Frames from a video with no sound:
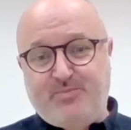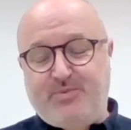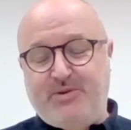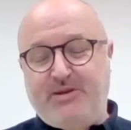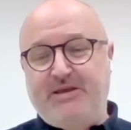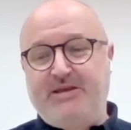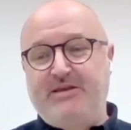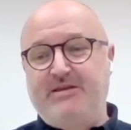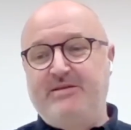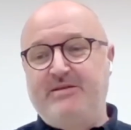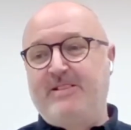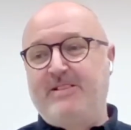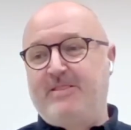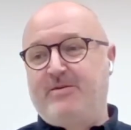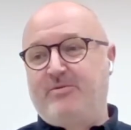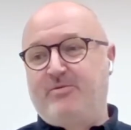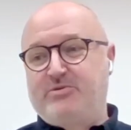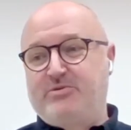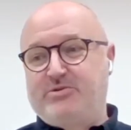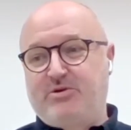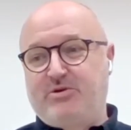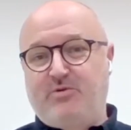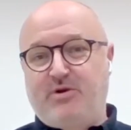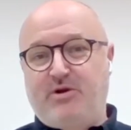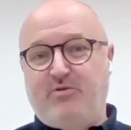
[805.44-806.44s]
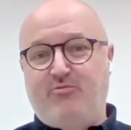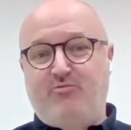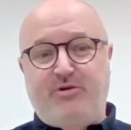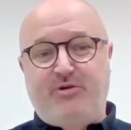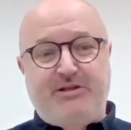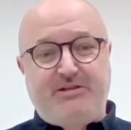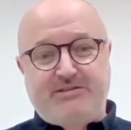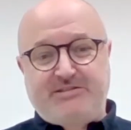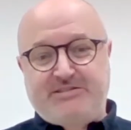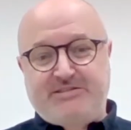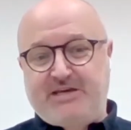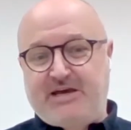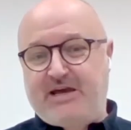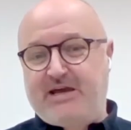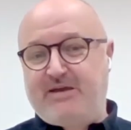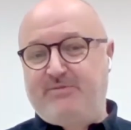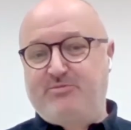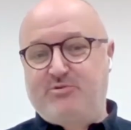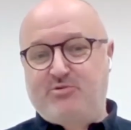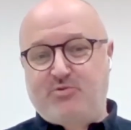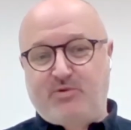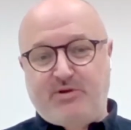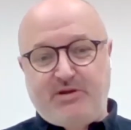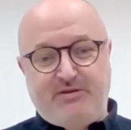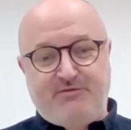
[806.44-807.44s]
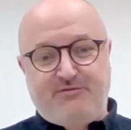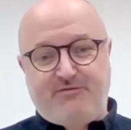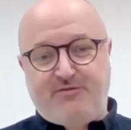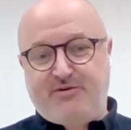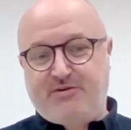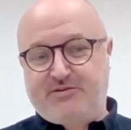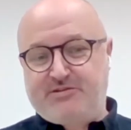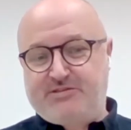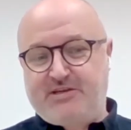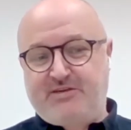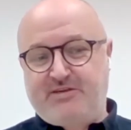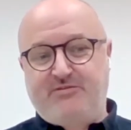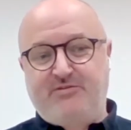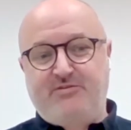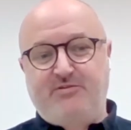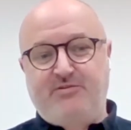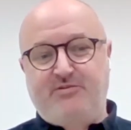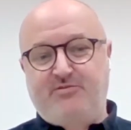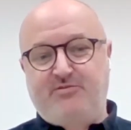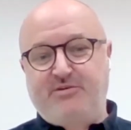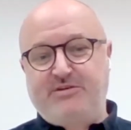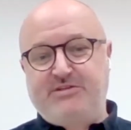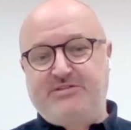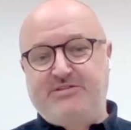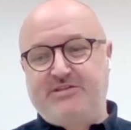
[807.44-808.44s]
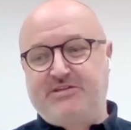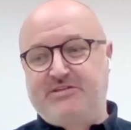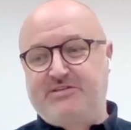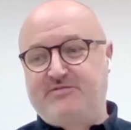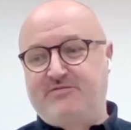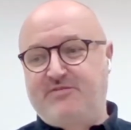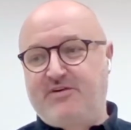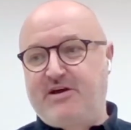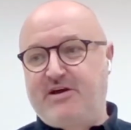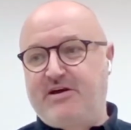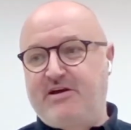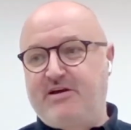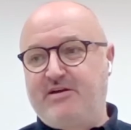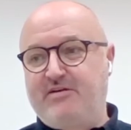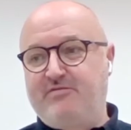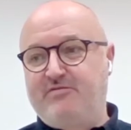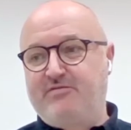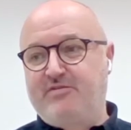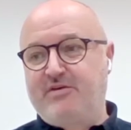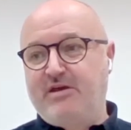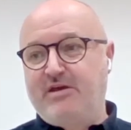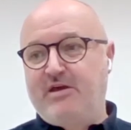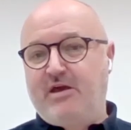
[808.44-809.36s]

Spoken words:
company, so we're real time, 24/7, 365,